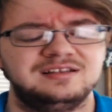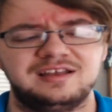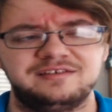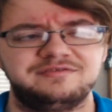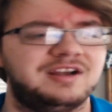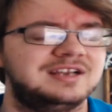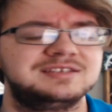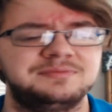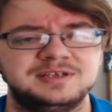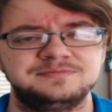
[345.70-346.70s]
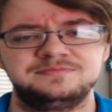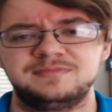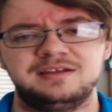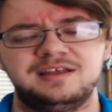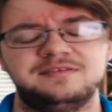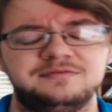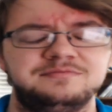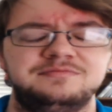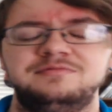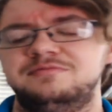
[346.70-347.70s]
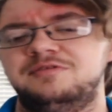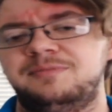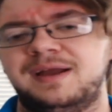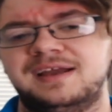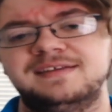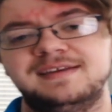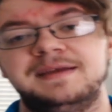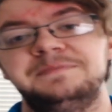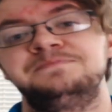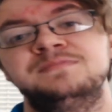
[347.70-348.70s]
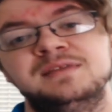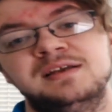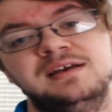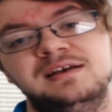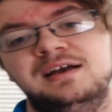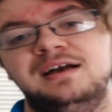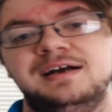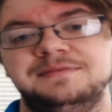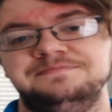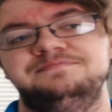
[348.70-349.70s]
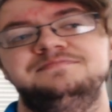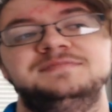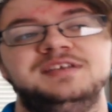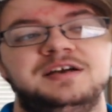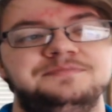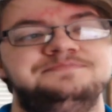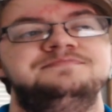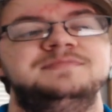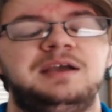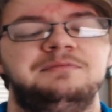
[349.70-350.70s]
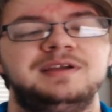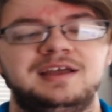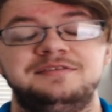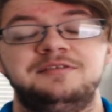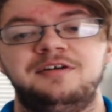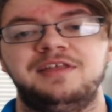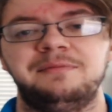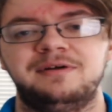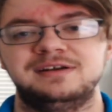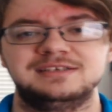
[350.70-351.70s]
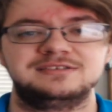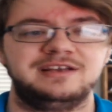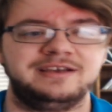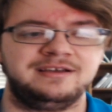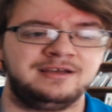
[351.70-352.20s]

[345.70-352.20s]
like Frank something. I'd have to look back at the tape. Um, so yeah, we got through all that part yesterday